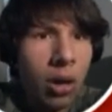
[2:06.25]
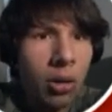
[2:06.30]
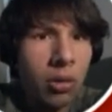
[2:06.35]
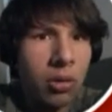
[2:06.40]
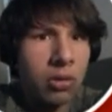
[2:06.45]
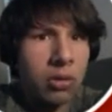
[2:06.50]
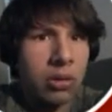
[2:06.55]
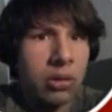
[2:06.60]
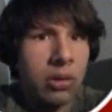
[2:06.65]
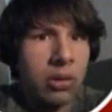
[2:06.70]

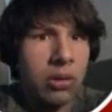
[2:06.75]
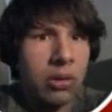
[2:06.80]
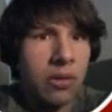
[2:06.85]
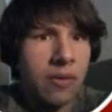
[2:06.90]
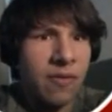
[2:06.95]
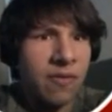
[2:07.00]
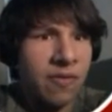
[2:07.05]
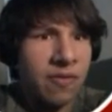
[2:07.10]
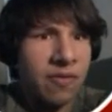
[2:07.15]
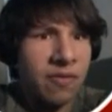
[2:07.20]
Oh.
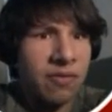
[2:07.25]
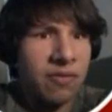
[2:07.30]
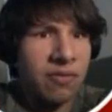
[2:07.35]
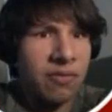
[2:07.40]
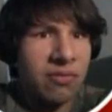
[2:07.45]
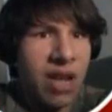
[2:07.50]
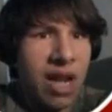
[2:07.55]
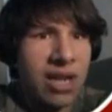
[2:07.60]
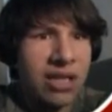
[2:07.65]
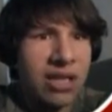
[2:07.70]

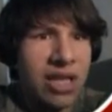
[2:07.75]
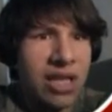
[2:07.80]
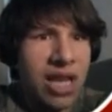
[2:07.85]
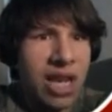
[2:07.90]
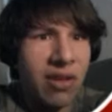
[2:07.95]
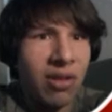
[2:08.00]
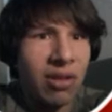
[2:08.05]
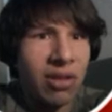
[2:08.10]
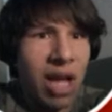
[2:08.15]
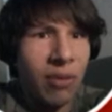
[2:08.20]

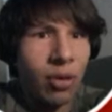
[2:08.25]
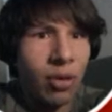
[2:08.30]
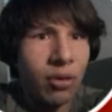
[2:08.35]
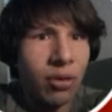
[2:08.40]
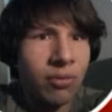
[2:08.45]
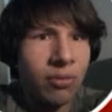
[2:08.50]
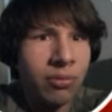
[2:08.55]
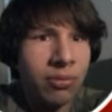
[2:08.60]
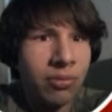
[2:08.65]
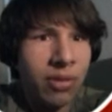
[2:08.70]
That's the end of the
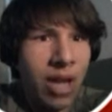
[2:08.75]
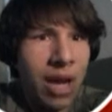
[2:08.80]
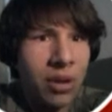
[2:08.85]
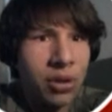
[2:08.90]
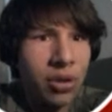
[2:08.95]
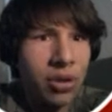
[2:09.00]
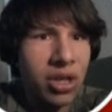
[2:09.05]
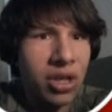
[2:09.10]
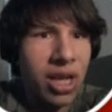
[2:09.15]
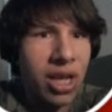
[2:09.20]
level.
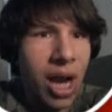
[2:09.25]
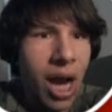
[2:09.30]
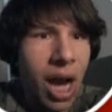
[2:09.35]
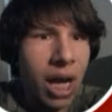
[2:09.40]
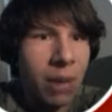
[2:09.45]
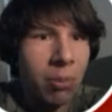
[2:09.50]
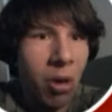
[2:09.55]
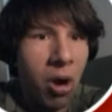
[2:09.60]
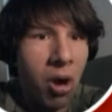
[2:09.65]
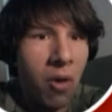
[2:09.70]
Enter the
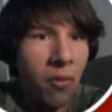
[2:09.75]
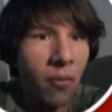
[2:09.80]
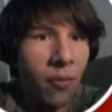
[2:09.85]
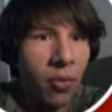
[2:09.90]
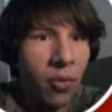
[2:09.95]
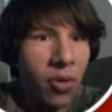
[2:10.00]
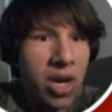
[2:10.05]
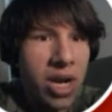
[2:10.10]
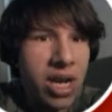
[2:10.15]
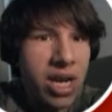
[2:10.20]

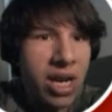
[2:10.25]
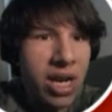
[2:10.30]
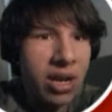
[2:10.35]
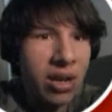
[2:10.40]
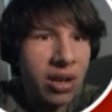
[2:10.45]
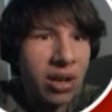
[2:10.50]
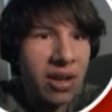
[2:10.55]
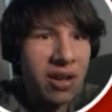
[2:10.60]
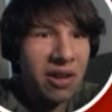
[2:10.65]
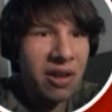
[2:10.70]
eyeball
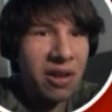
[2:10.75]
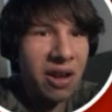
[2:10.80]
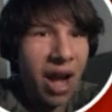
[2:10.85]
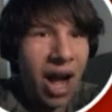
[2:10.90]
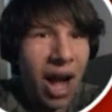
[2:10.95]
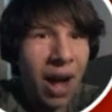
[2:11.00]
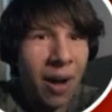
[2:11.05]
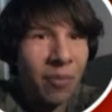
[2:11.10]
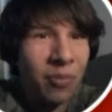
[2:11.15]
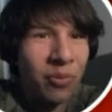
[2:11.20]
freak.
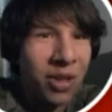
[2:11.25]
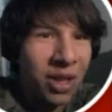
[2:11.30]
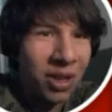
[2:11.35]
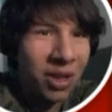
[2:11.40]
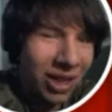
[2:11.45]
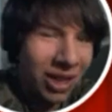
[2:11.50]
Um